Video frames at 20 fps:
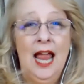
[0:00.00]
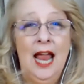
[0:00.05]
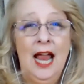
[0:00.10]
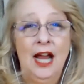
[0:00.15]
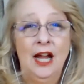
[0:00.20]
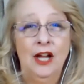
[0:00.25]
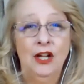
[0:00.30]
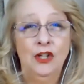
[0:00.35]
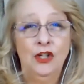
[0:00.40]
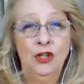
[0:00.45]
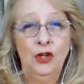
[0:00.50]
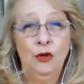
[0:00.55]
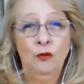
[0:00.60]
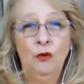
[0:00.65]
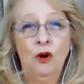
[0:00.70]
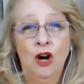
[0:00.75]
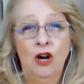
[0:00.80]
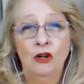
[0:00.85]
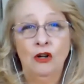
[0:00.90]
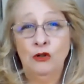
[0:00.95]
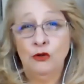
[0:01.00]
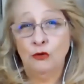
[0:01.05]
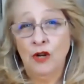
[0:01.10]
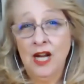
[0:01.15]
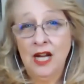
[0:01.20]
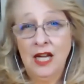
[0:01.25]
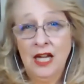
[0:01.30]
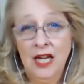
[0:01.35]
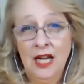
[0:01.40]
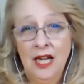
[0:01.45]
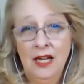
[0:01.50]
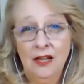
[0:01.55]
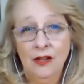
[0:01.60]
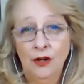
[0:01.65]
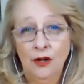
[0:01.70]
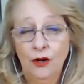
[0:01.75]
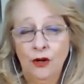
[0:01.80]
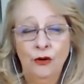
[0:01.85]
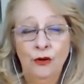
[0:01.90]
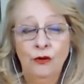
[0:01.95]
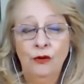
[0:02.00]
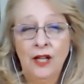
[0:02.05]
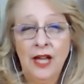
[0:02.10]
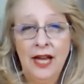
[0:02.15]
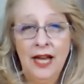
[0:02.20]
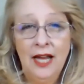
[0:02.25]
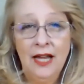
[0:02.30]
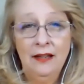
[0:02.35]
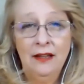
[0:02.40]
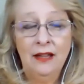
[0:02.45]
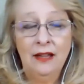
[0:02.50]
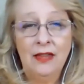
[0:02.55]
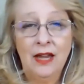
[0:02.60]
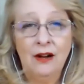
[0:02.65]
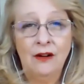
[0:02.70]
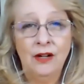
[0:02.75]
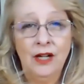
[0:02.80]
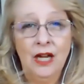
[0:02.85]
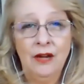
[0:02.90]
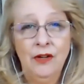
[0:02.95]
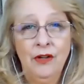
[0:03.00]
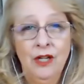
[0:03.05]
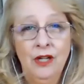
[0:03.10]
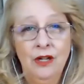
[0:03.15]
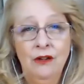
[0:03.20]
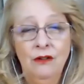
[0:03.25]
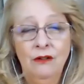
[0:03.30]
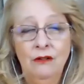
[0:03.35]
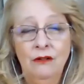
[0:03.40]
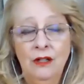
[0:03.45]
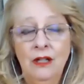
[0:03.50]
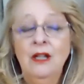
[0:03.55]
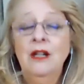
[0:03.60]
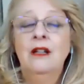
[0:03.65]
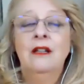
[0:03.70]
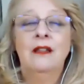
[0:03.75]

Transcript: and you are drinking the Kool Aid that they are giving you,